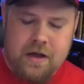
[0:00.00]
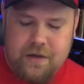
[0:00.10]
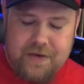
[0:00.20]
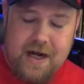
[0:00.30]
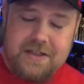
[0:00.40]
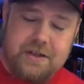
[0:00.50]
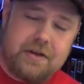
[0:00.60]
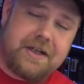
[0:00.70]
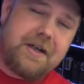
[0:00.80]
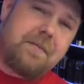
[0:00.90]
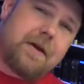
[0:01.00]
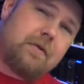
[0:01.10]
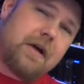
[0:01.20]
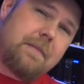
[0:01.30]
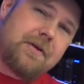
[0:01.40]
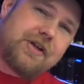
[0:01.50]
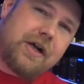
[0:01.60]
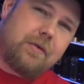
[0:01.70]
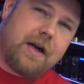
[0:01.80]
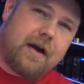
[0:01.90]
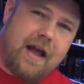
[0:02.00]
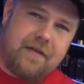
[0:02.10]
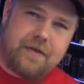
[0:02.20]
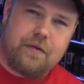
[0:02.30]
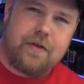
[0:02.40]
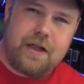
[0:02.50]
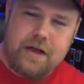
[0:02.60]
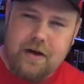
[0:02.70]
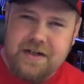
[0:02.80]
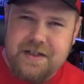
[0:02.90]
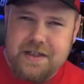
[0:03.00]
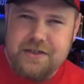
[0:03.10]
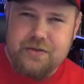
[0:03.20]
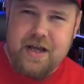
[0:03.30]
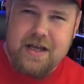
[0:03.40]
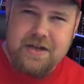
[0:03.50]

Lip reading: If you guys are looking to pick one up or check one out after the video, I did do a